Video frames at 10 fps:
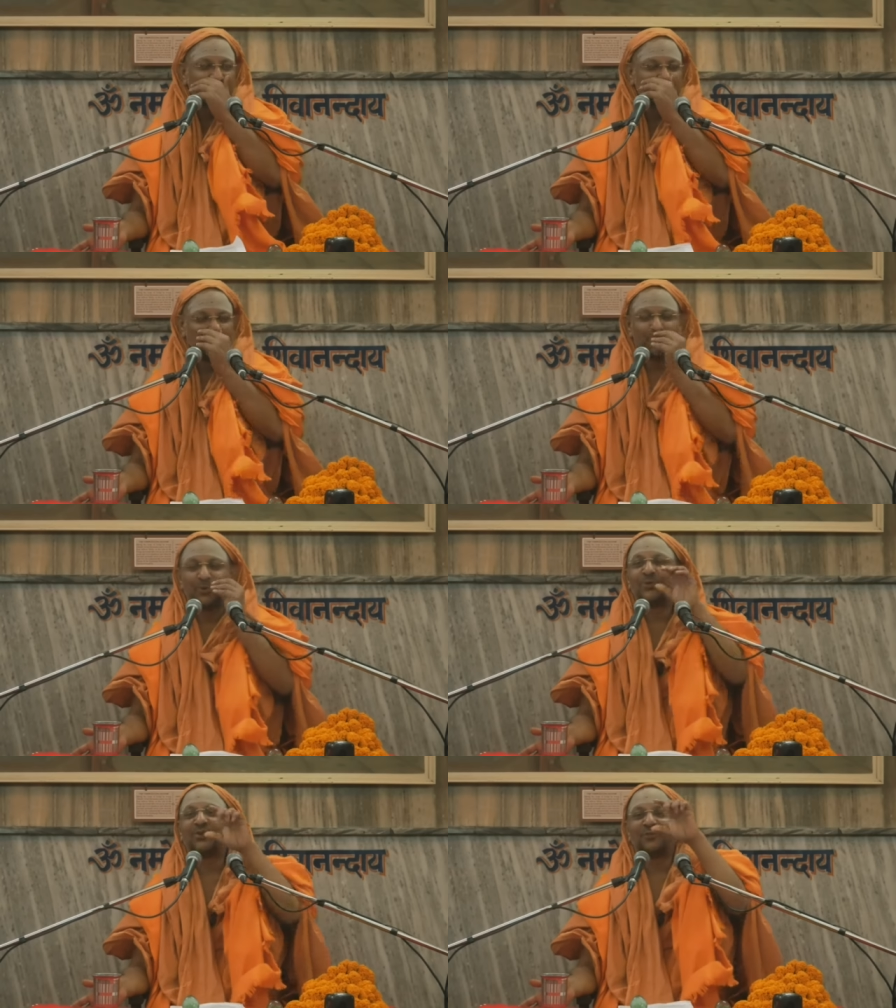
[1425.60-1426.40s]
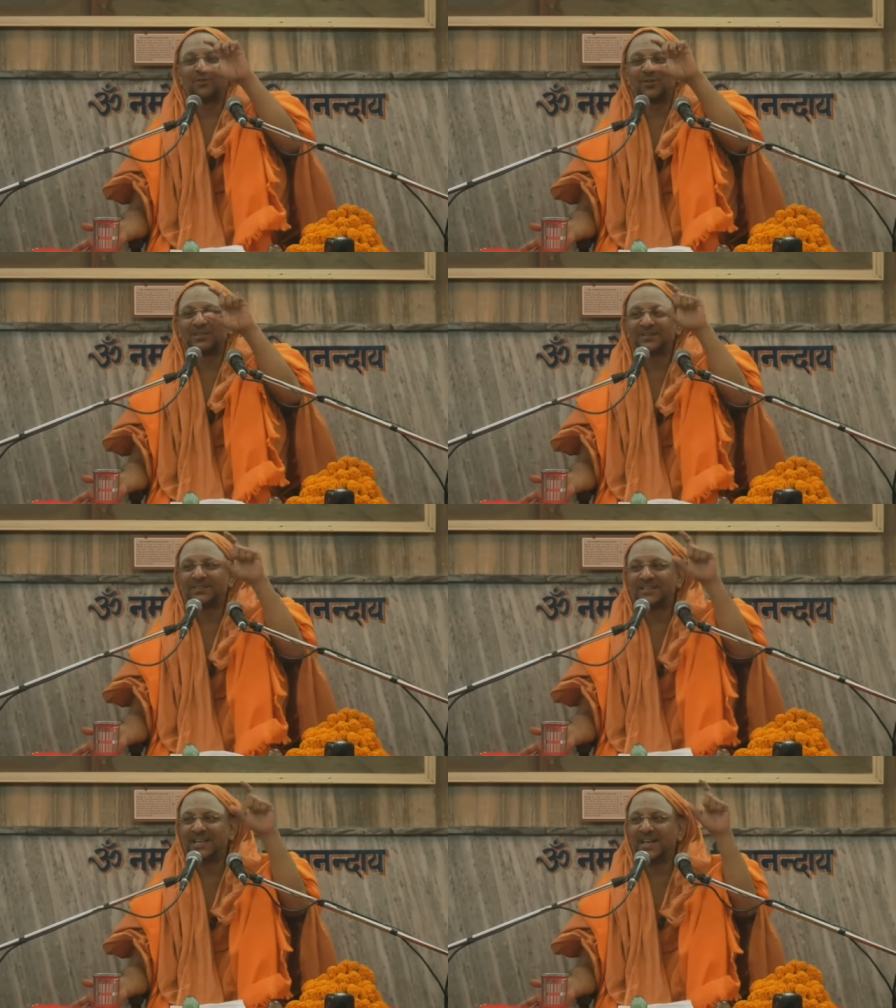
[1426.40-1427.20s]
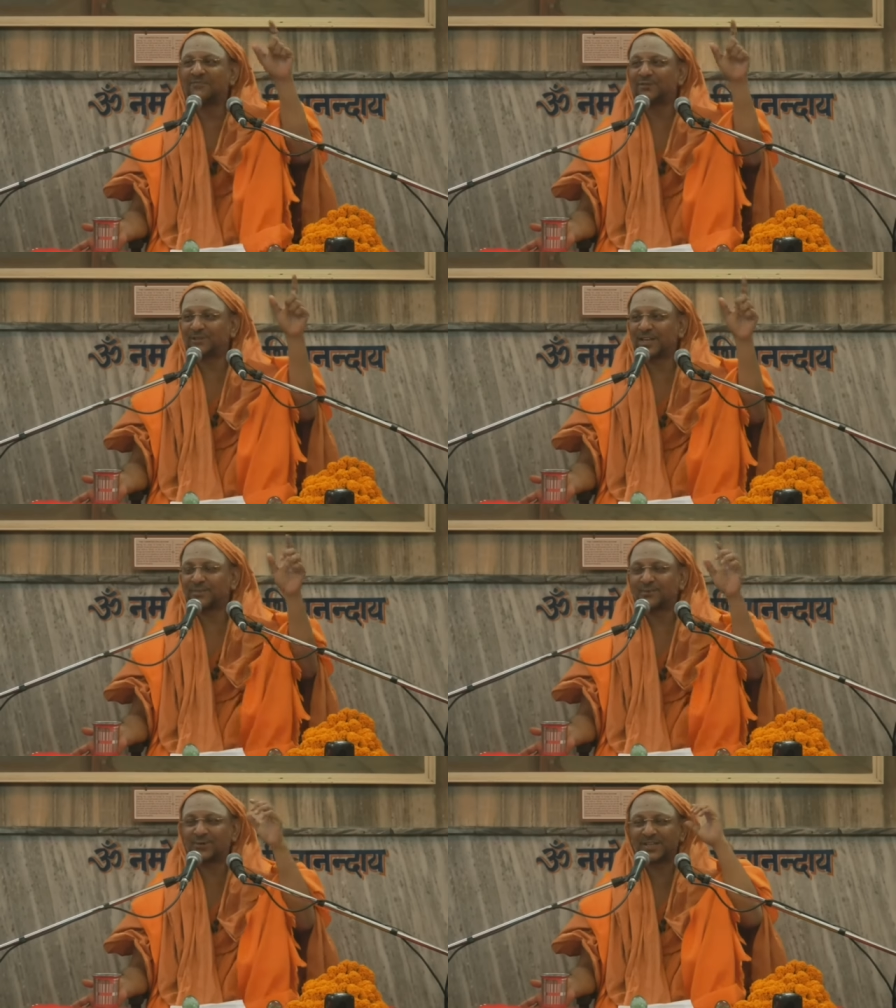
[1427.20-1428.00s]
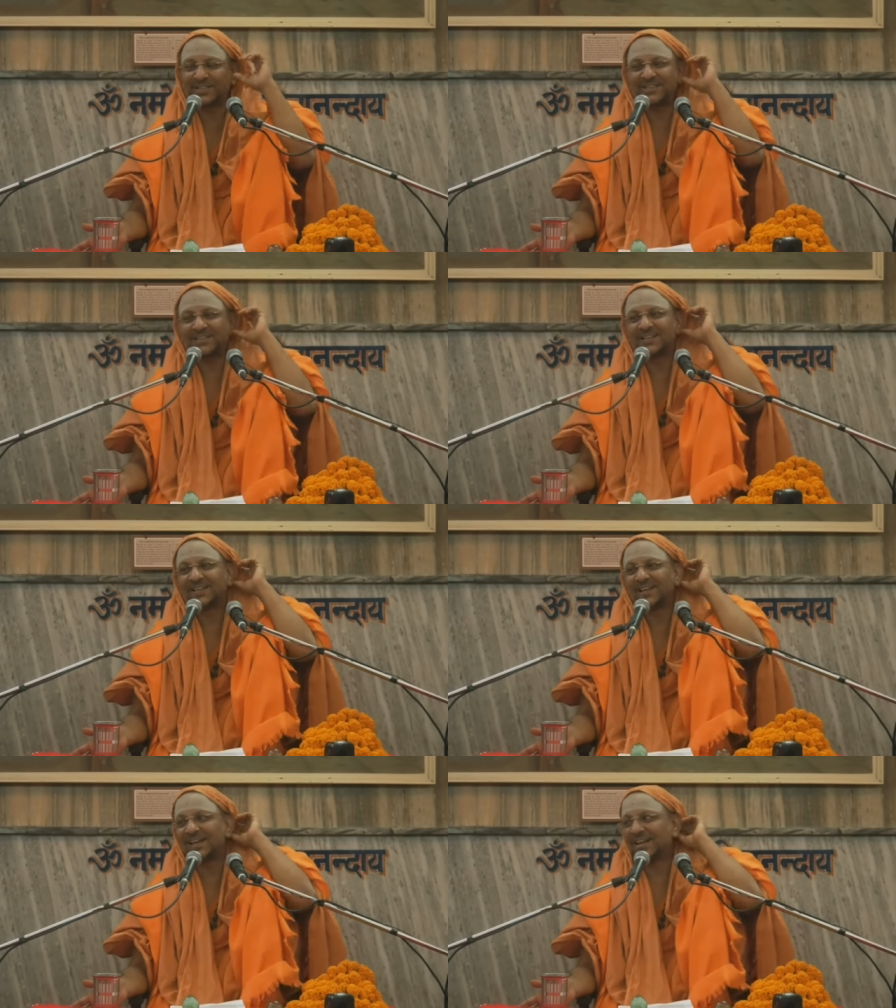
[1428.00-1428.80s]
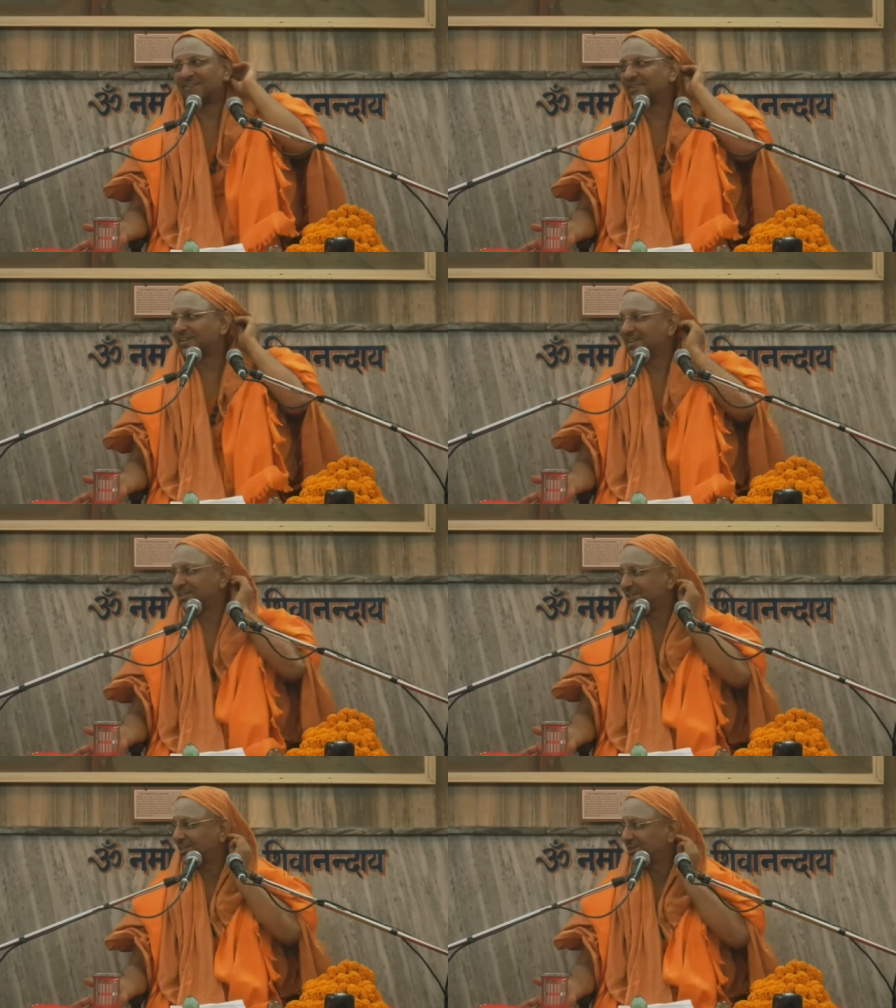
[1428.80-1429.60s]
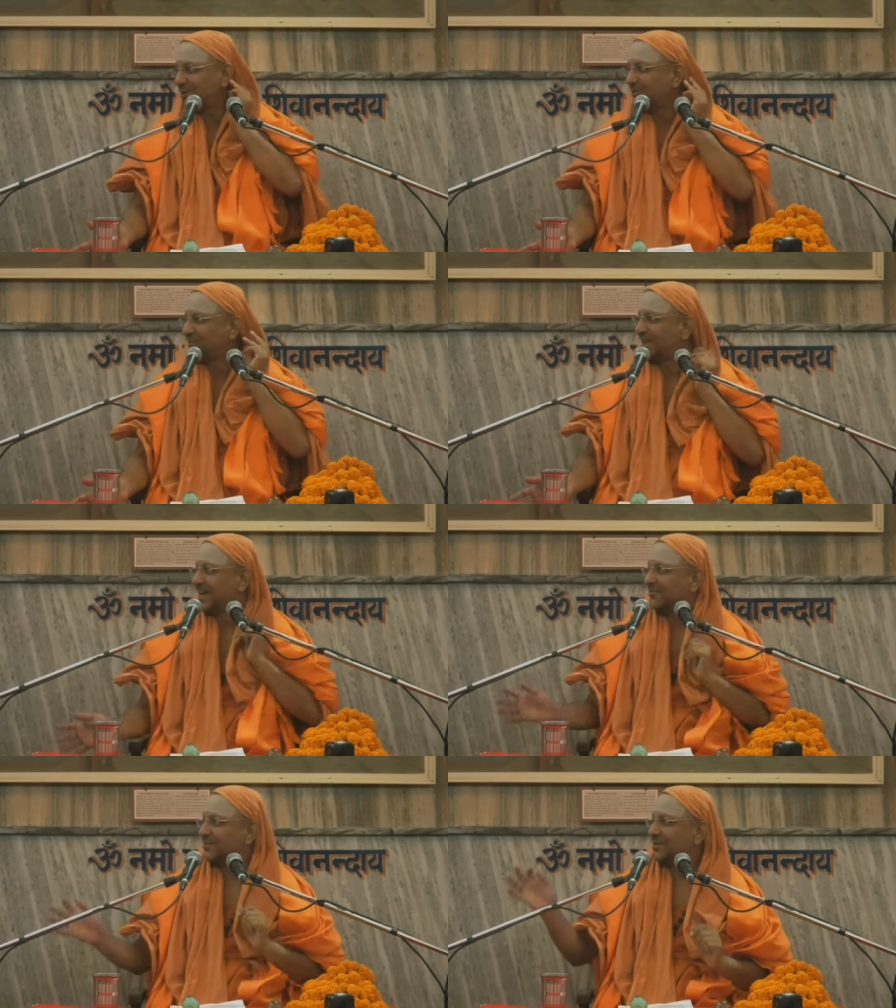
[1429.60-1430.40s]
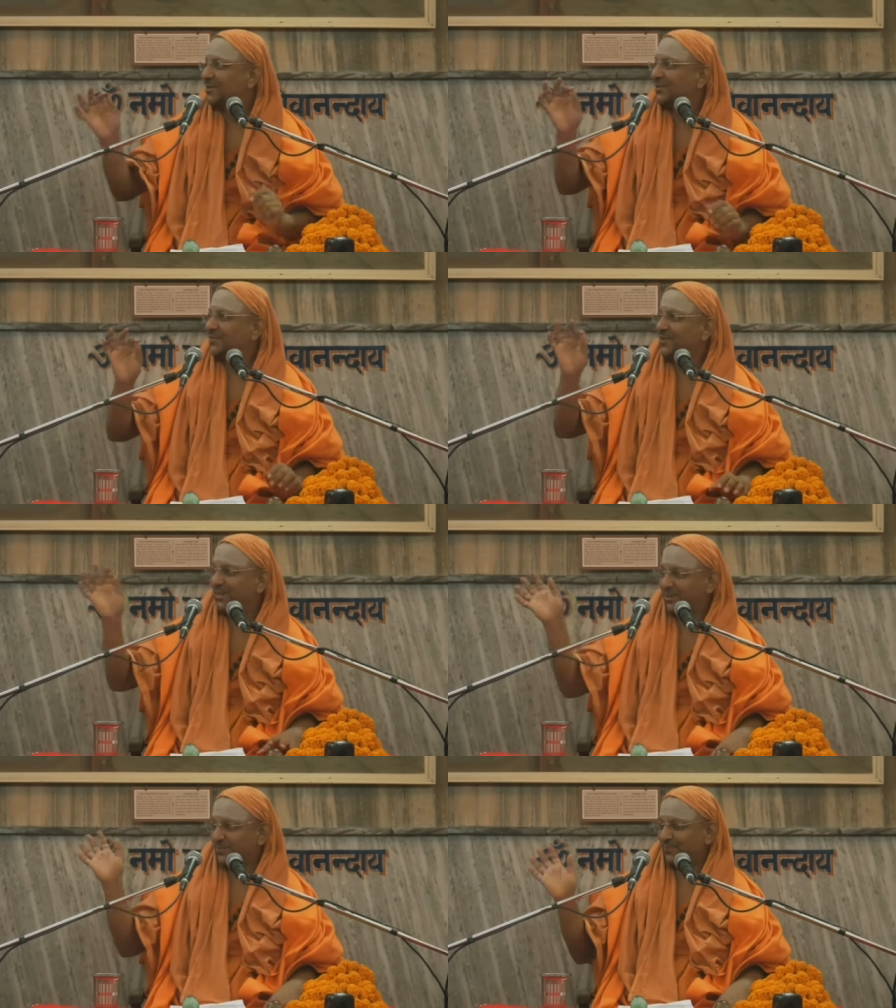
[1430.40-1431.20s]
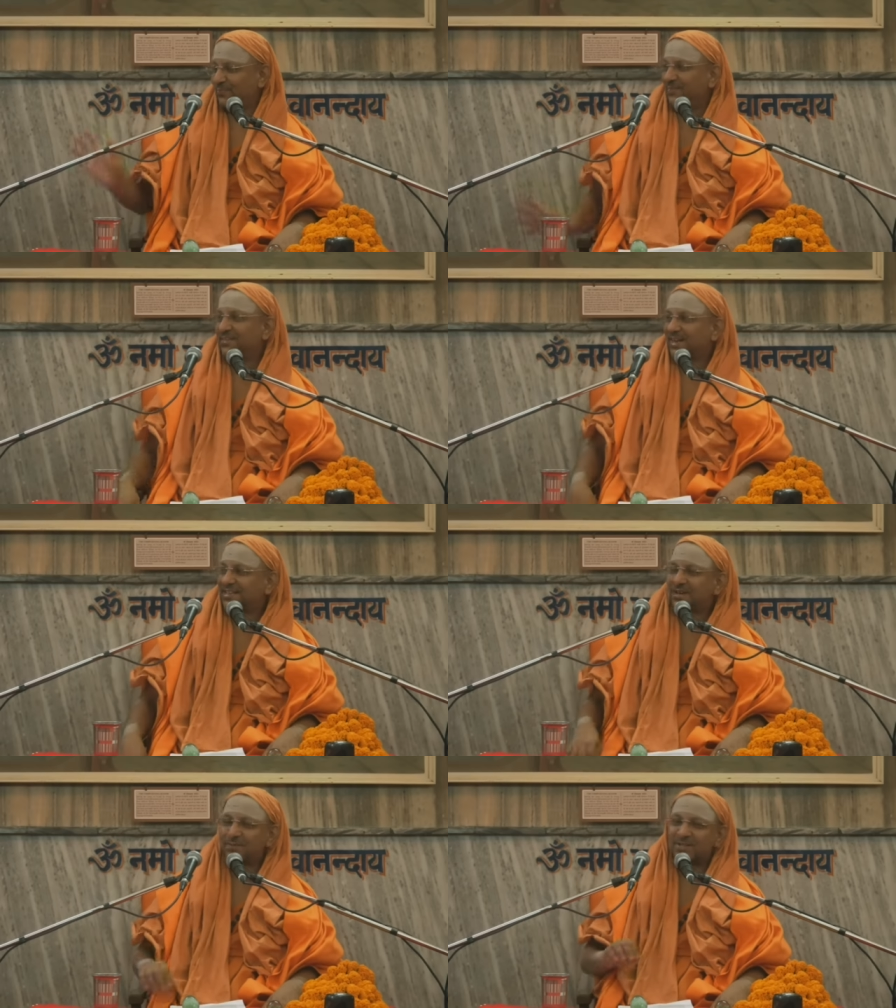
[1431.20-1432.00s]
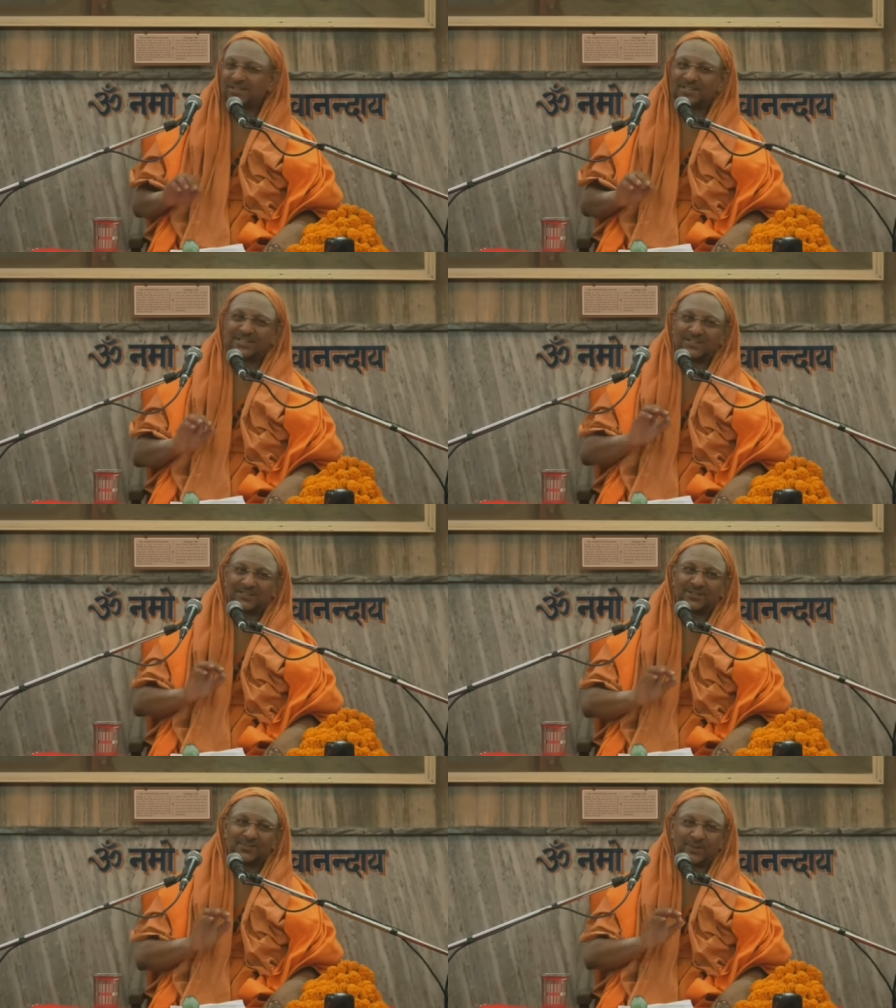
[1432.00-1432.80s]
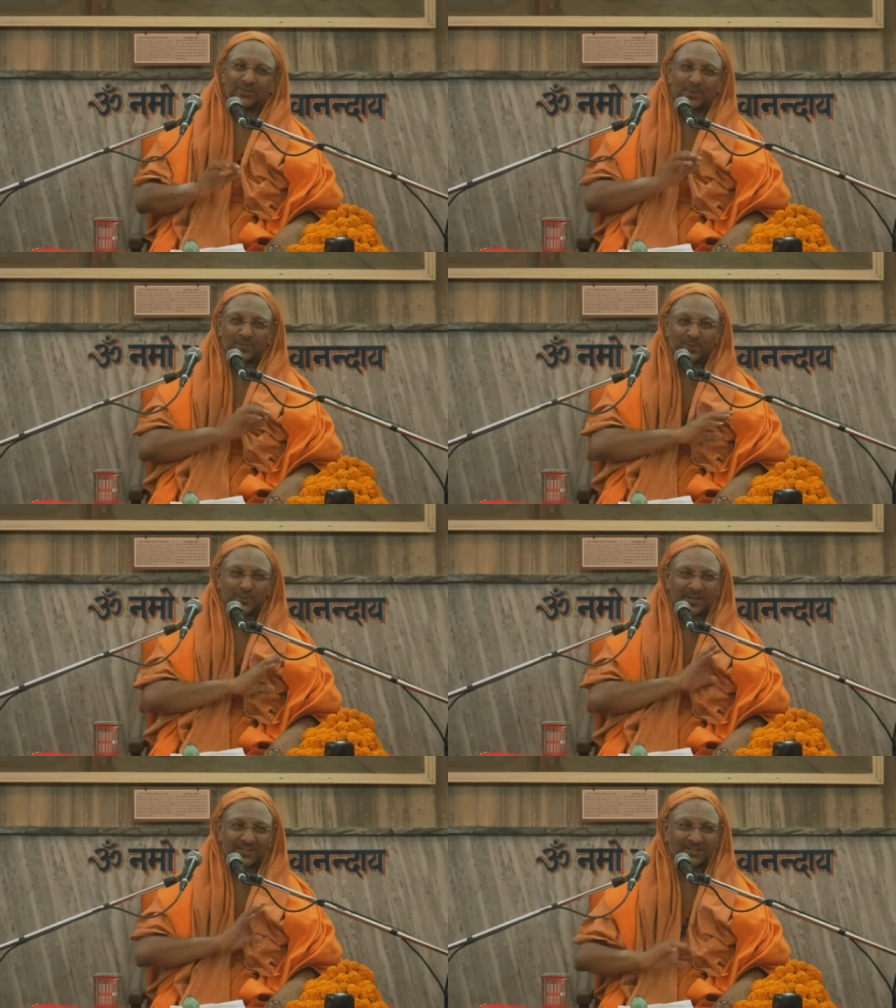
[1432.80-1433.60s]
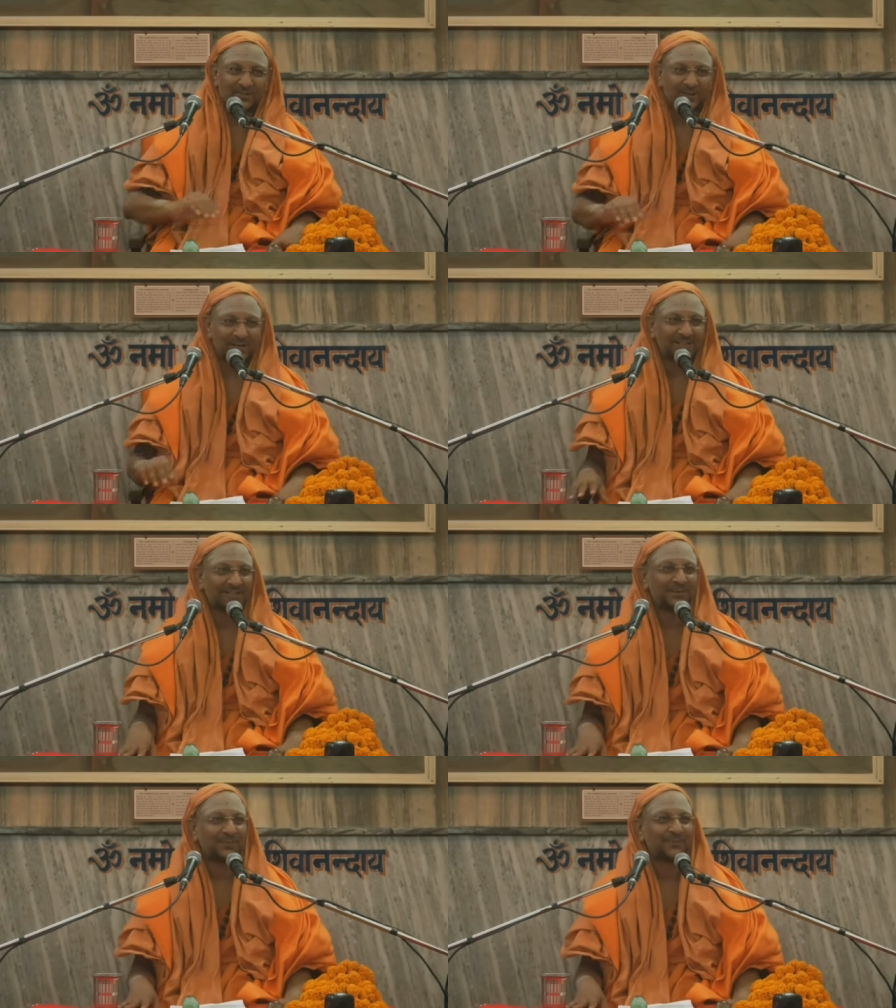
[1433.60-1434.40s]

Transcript: The very beautiful name for that book is Revelation of the Ever Revealed. And the commentary is written by Swami Brahmanaji Maharaj.